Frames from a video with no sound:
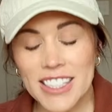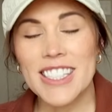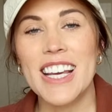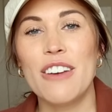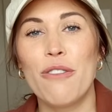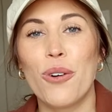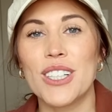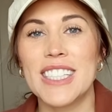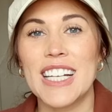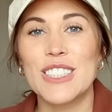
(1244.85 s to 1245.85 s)
That is it for
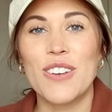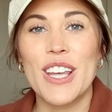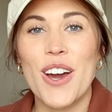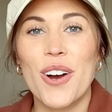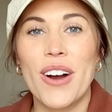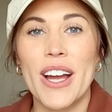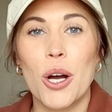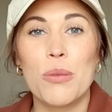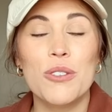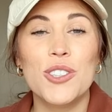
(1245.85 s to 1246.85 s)
today's video. I
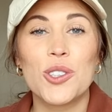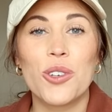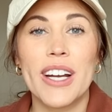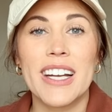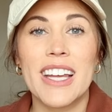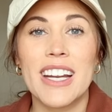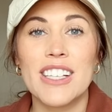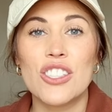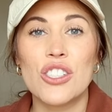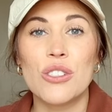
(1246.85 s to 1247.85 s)
hope you enjoyed
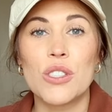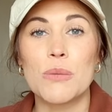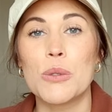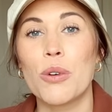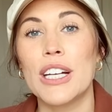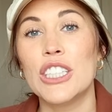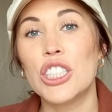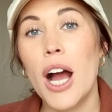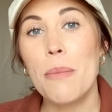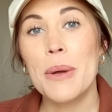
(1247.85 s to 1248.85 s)
getting to do some spring
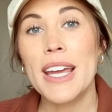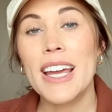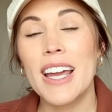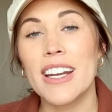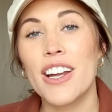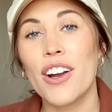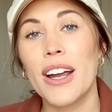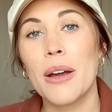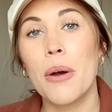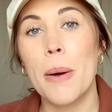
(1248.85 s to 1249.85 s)
shopping and
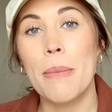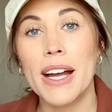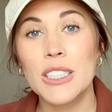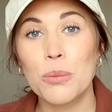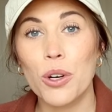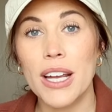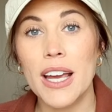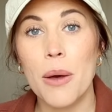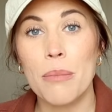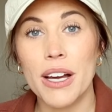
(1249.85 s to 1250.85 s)
hearing my
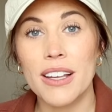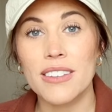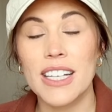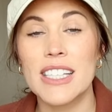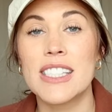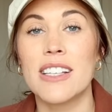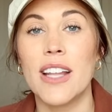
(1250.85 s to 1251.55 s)
spring bucket list.